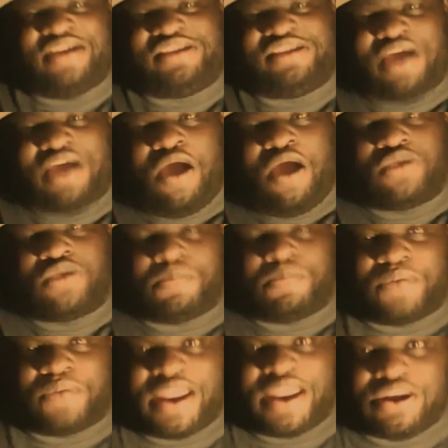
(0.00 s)
to all the
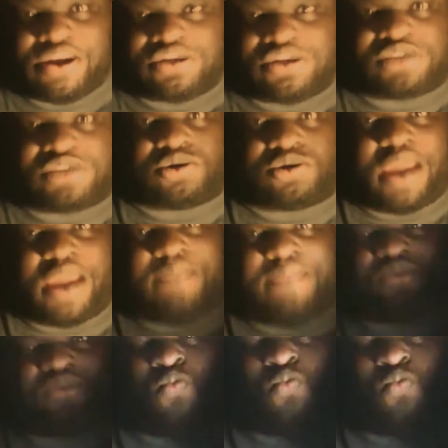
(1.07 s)
brand new subscribers.